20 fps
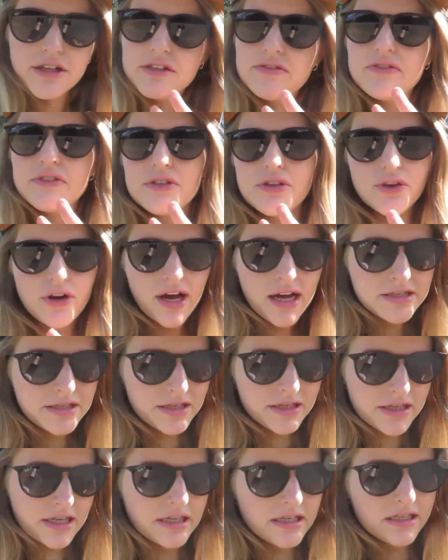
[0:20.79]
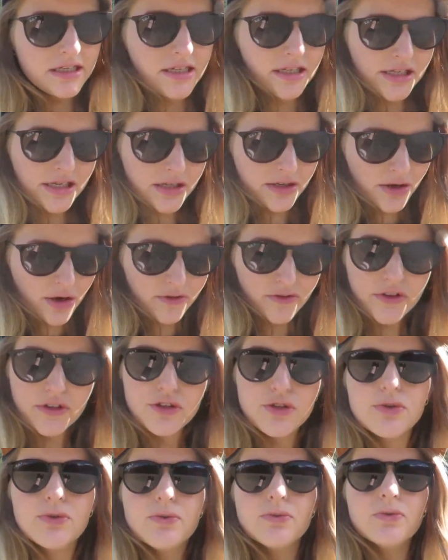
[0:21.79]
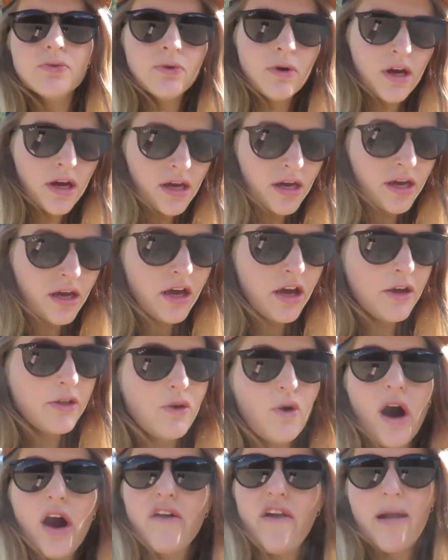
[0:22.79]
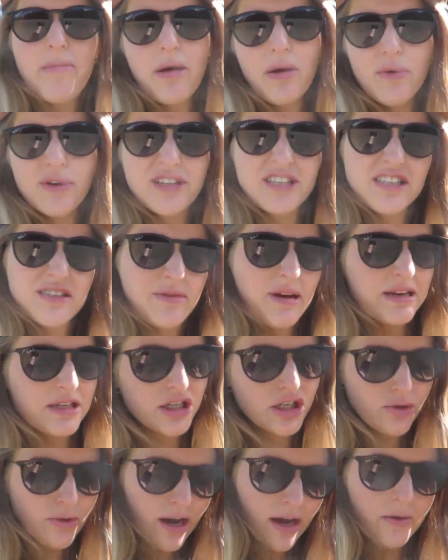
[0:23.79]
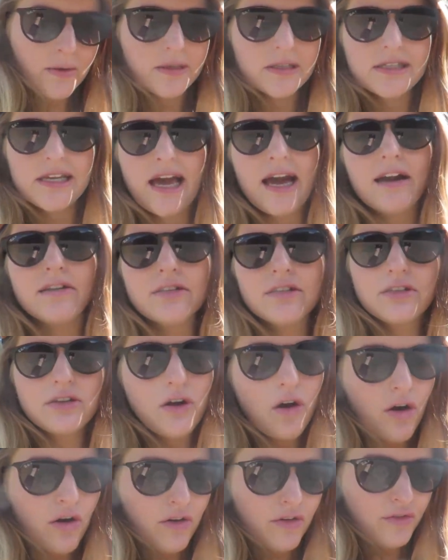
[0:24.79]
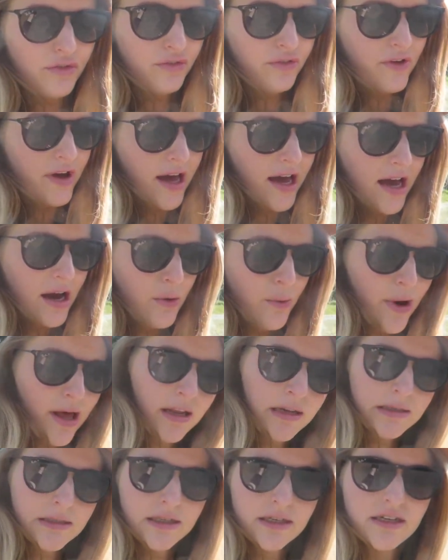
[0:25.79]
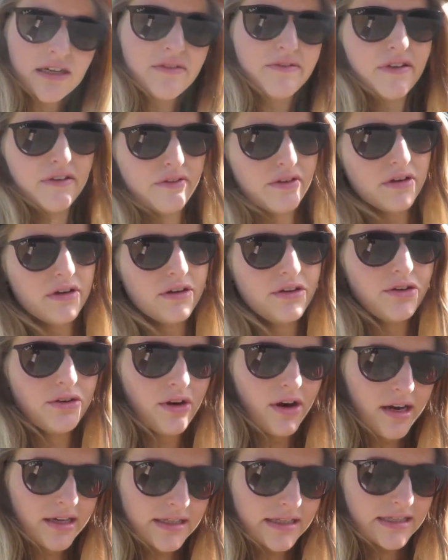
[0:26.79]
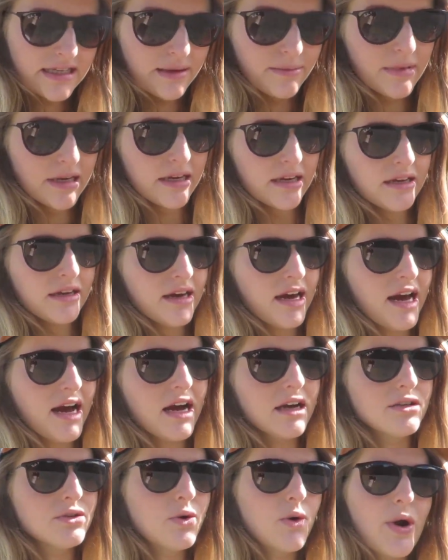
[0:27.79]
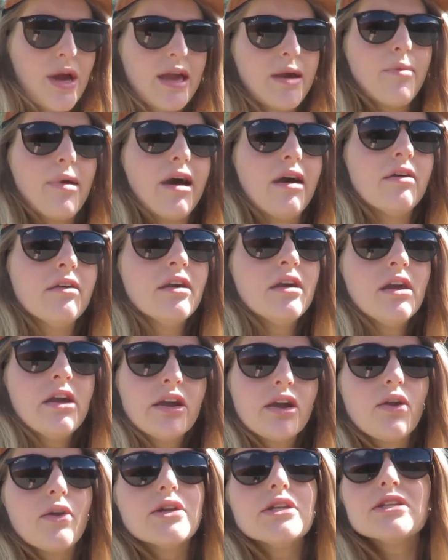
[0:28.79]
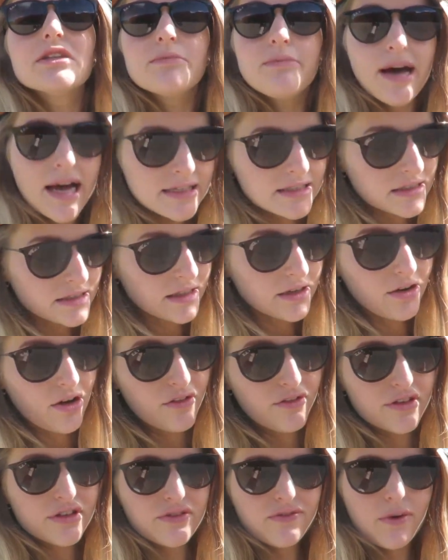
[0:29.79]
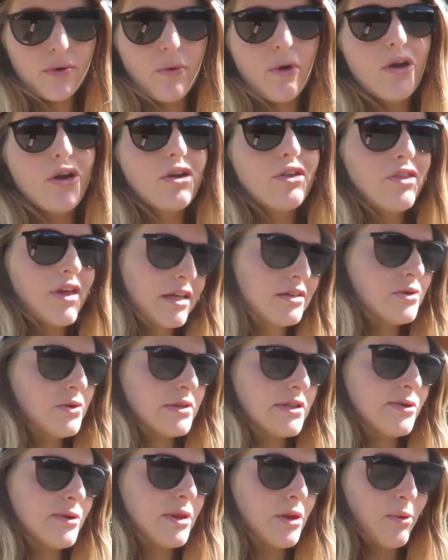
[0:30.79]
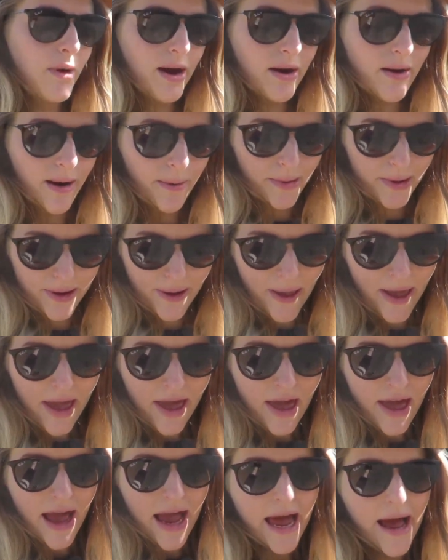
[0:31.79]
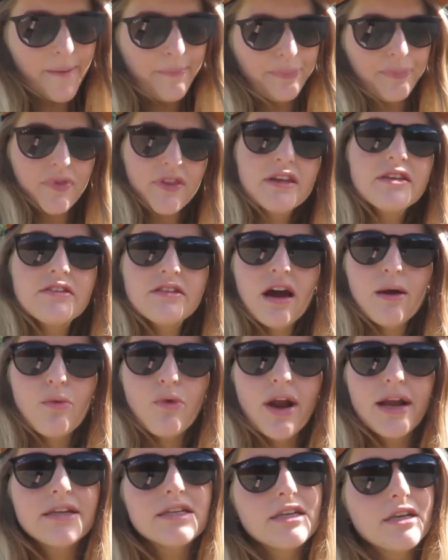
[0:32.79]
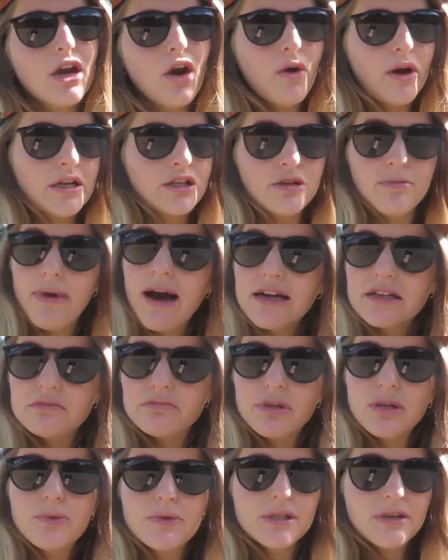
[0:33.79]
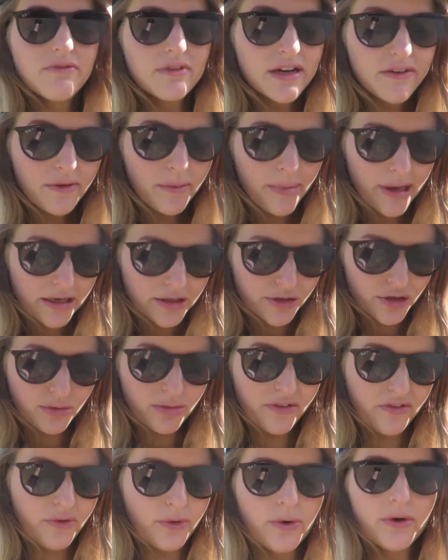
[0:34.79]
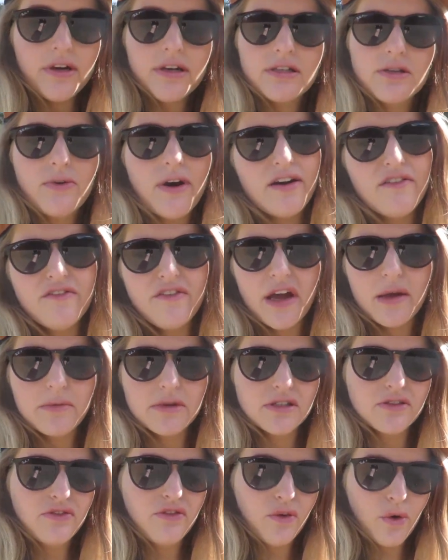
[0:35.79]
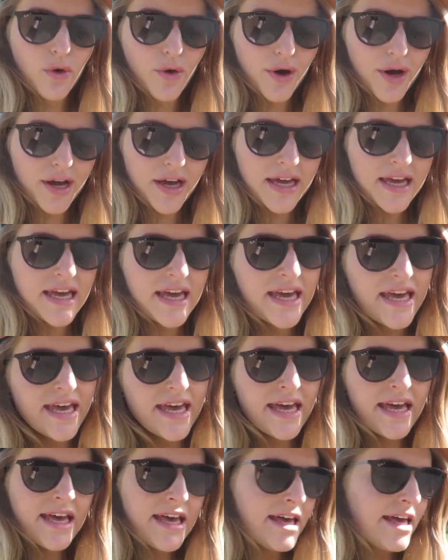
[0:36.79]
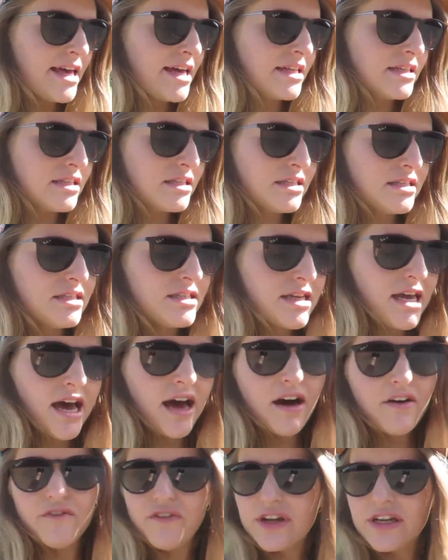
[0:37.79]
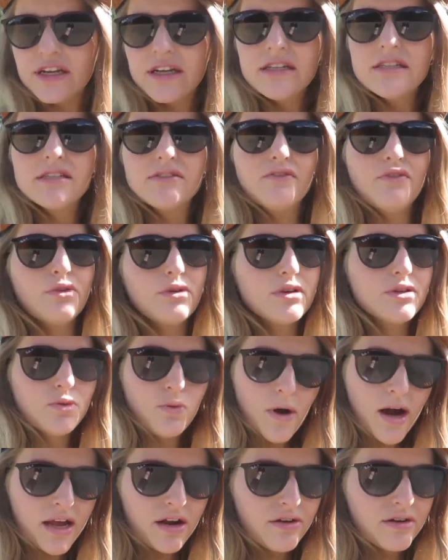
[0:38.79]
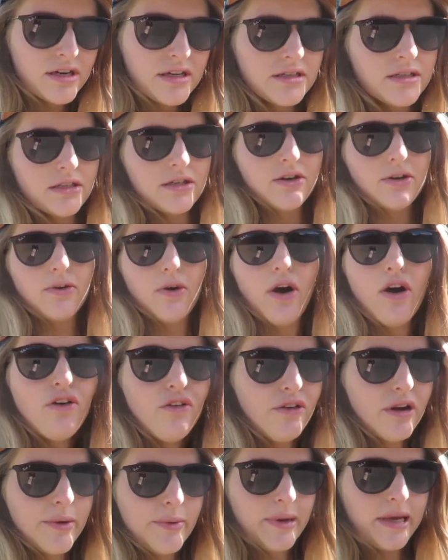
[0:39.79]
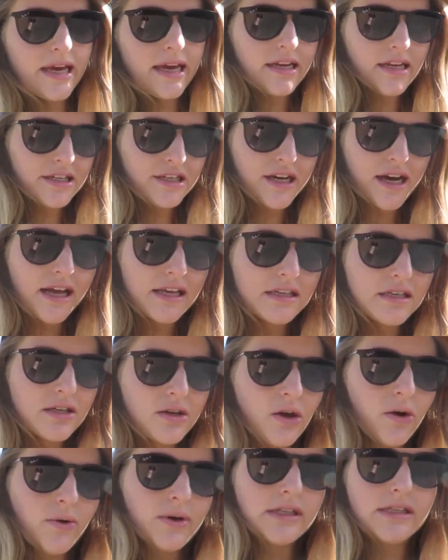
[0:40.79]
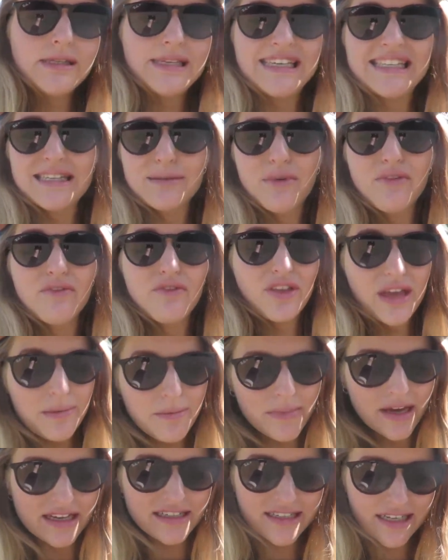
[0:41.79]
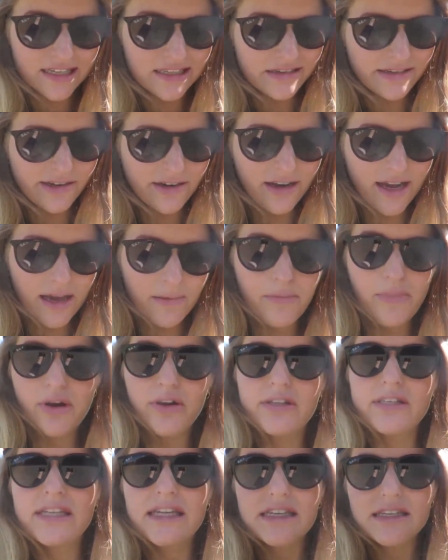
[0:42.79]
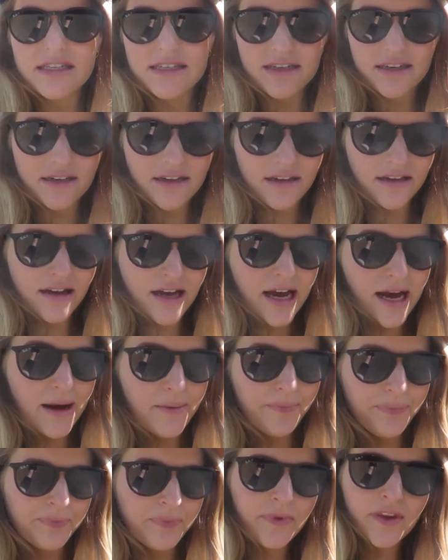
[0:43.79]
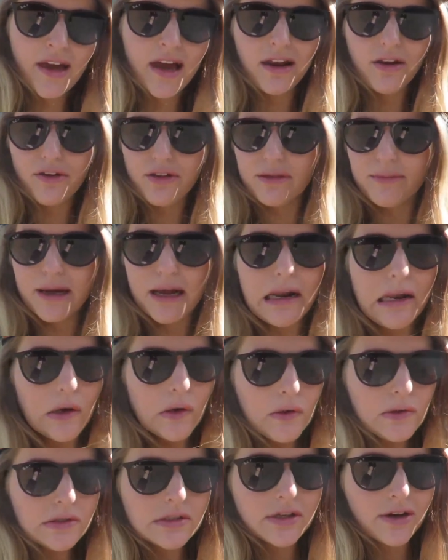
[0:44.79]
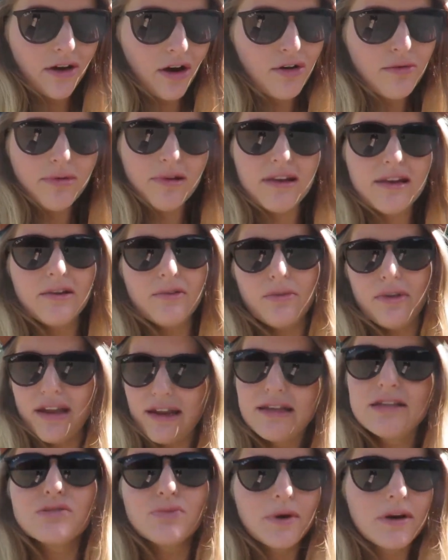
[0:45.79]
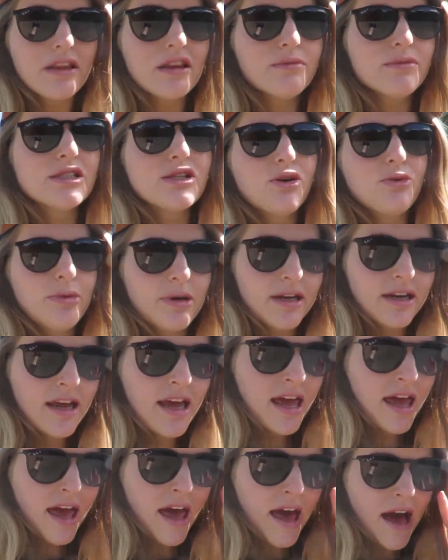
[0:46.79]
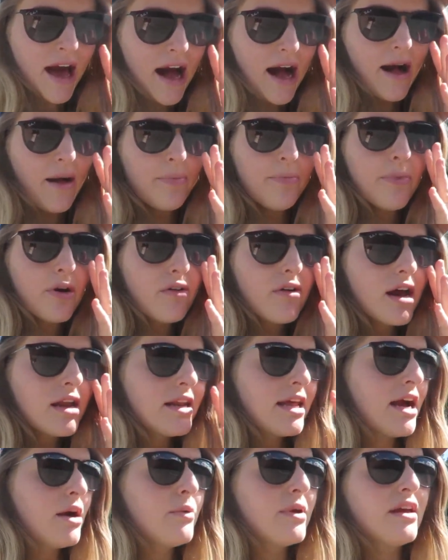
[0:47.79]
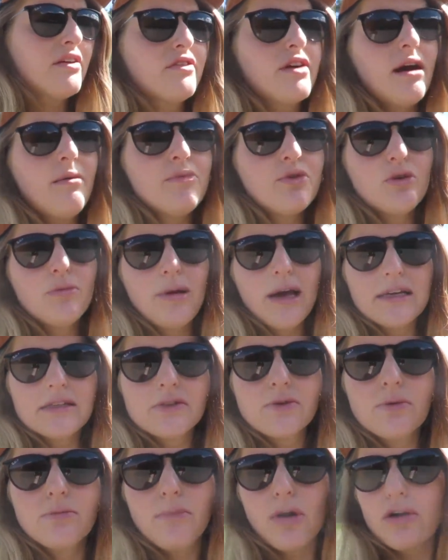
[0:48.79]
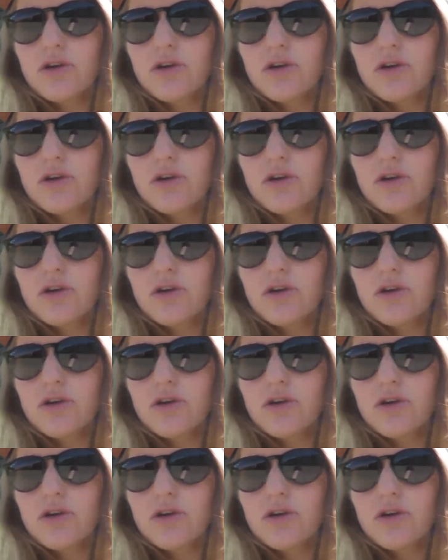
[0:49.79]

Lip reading: just for two nights this Easter, just over to the Wairarapa, which is about 2 hours out of Wellington. If ever you guys see me talking about going to the Masterton office for work, that's also in the Wairarapa. This time we're actually going to Martinborough, which I've never been to before. It's quite famous for its vineyards and for its wineries, so hopefully we get a chance to go and see some of them. It does look like, because Easter, a lot of them are closed, so hopefully at least one of them is open. But right now we have come to a place called